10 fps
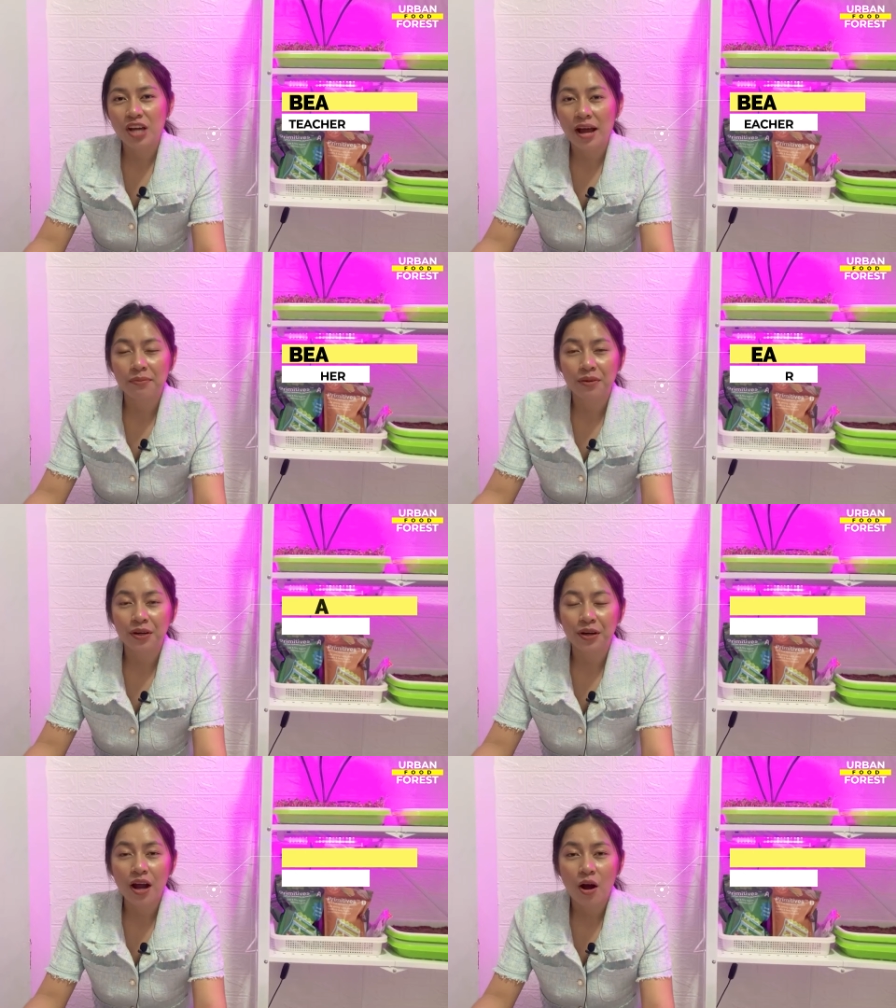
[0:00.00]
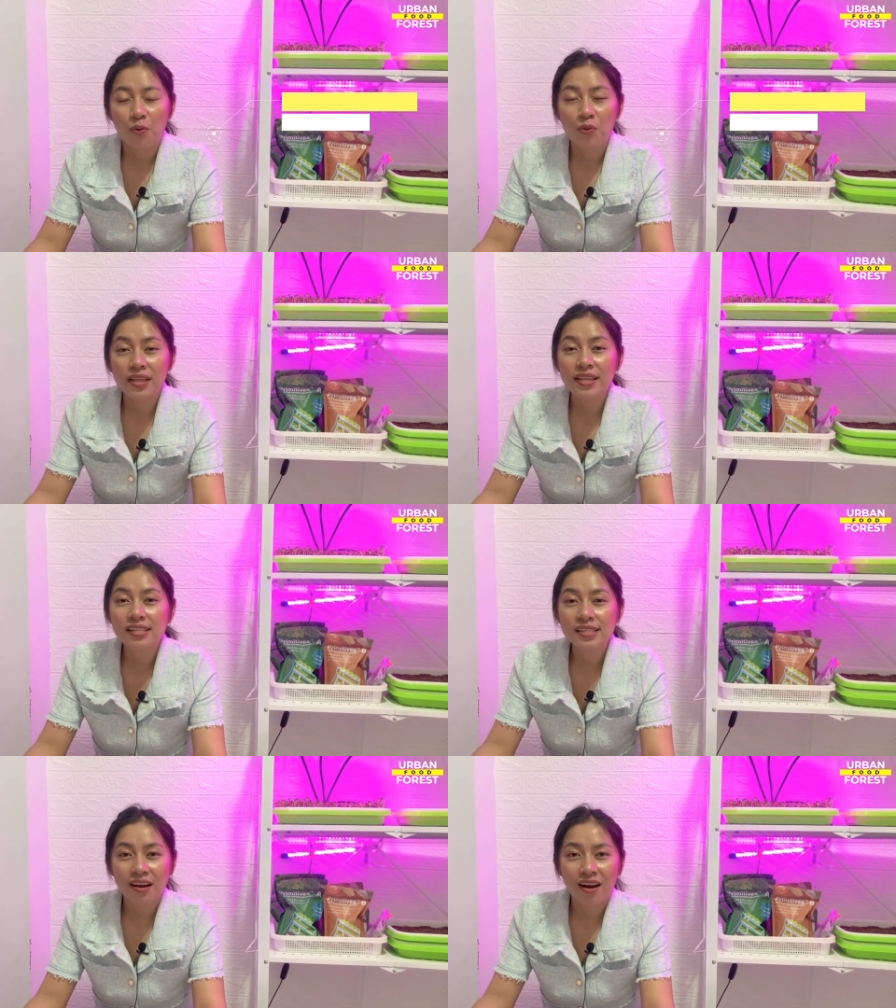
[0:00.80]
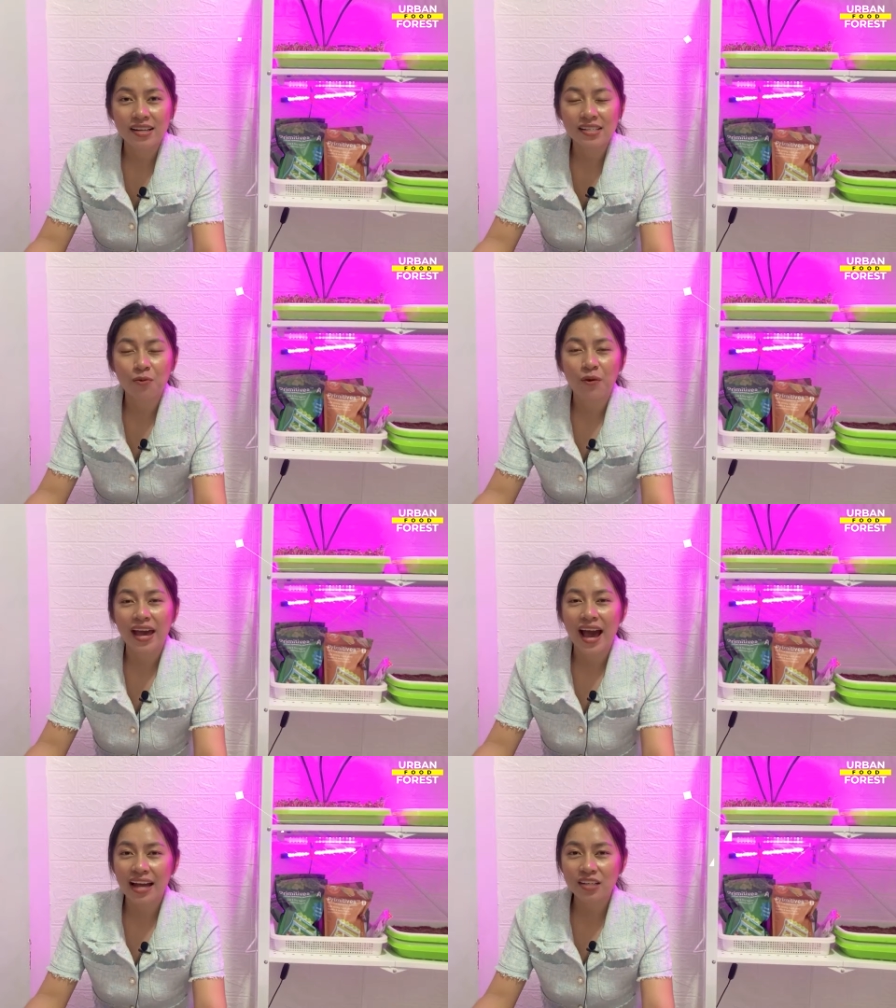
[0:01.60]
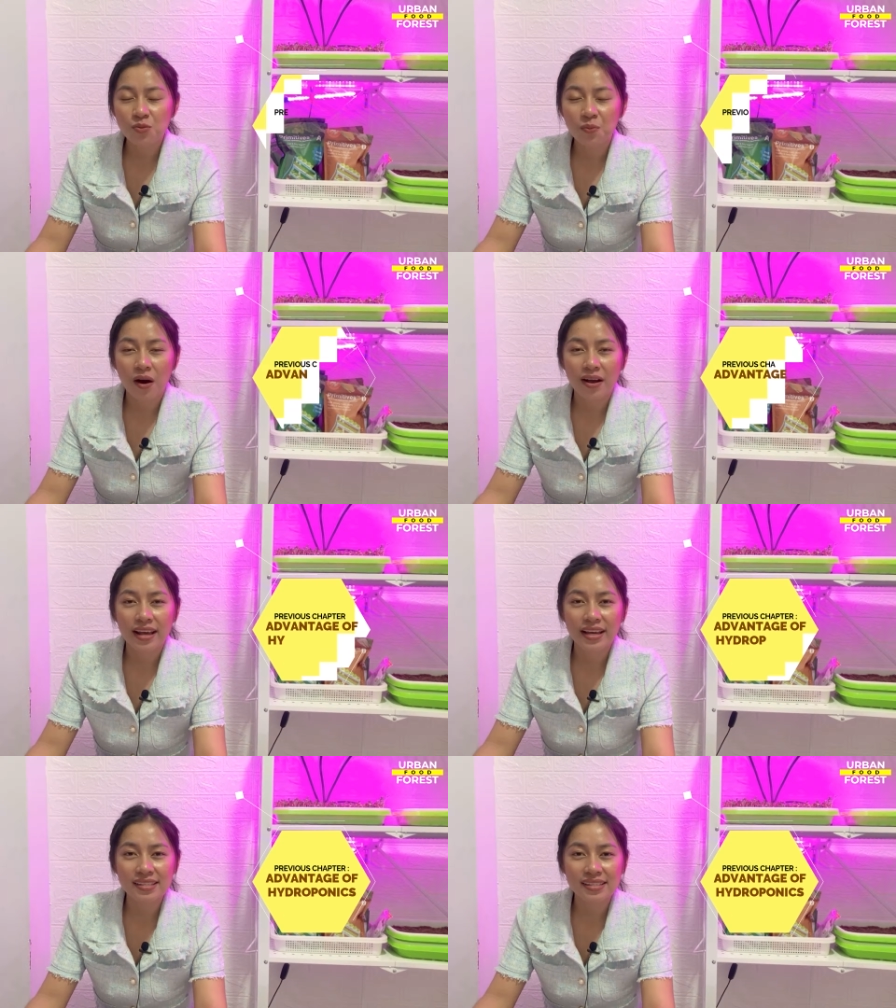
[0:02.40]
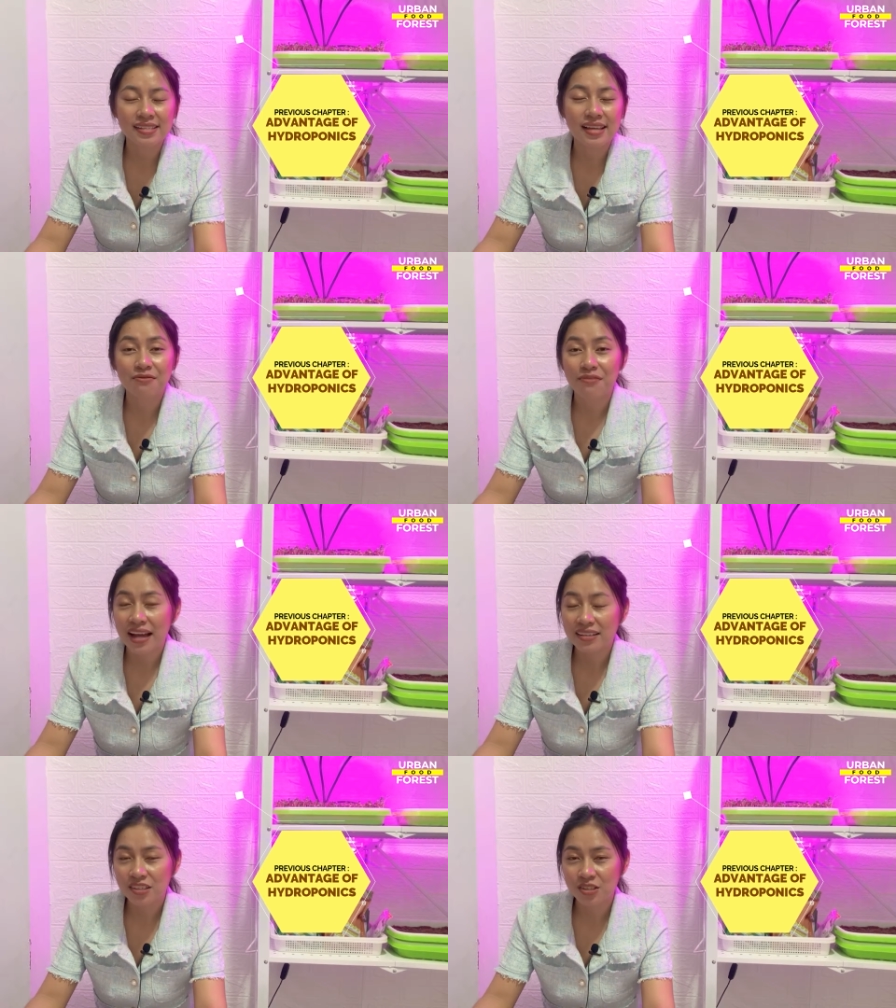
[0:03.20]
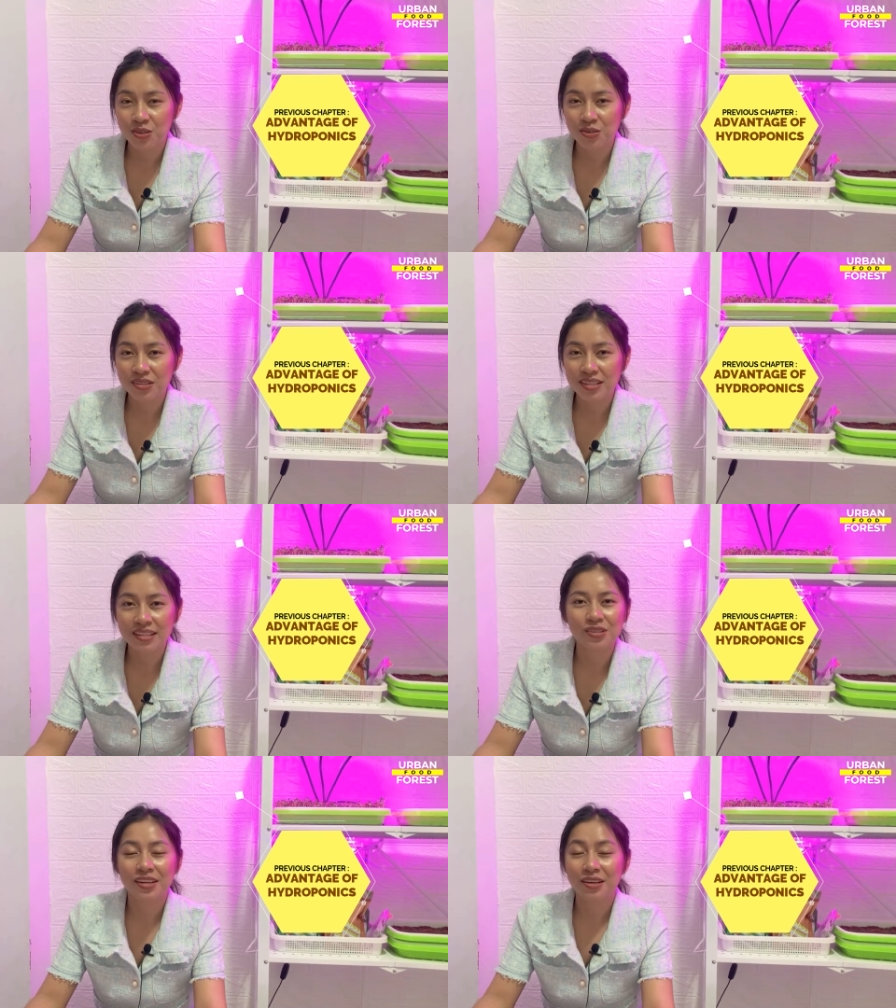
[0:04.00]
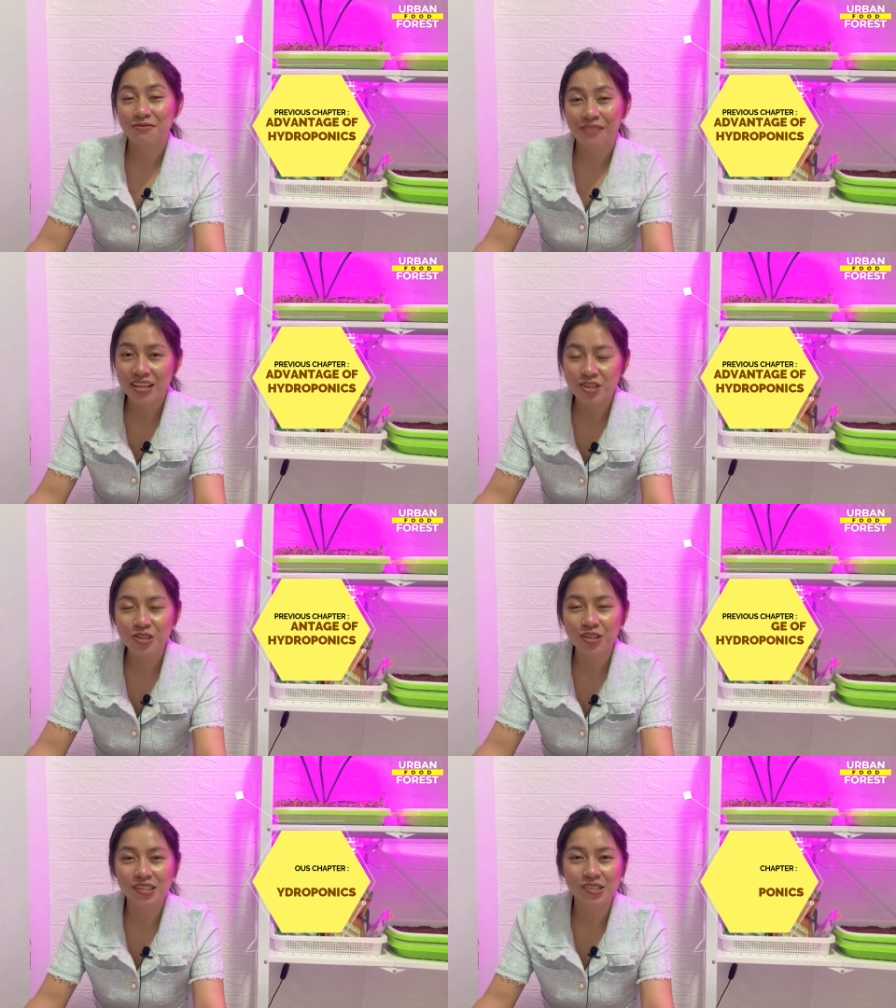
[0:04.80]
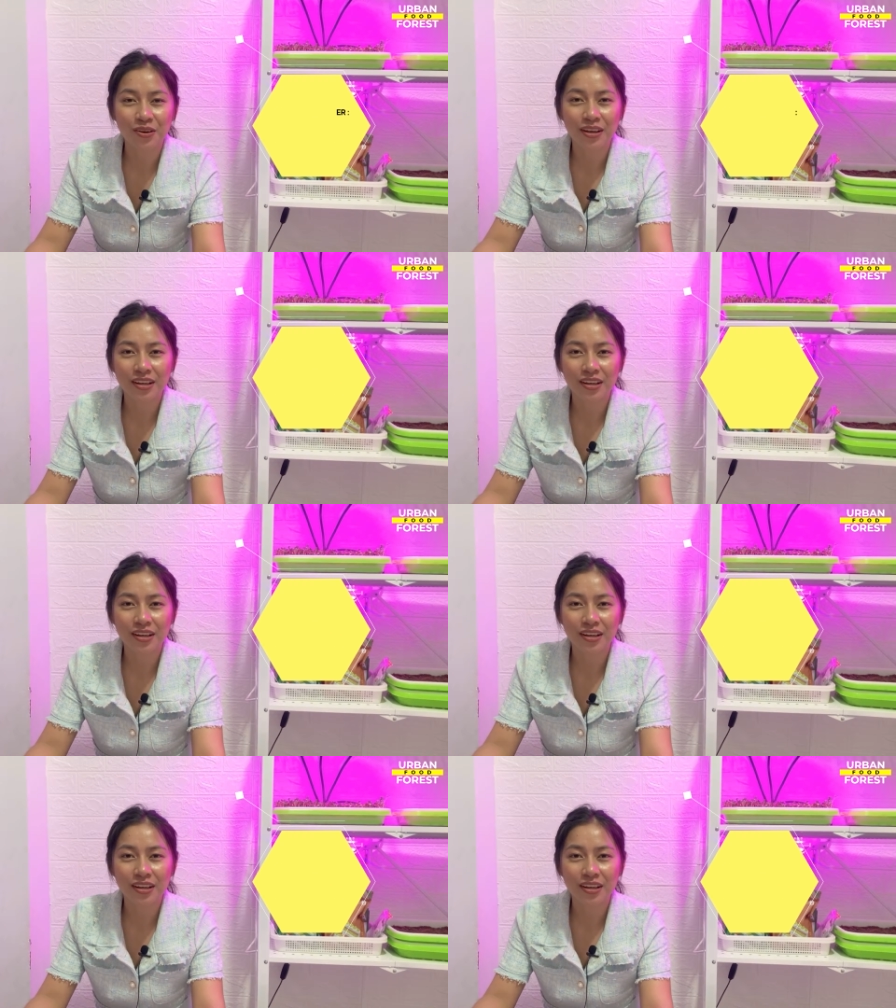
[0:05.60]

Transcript: chapter, we discussed why hydroponics is advantageous than the conventional soil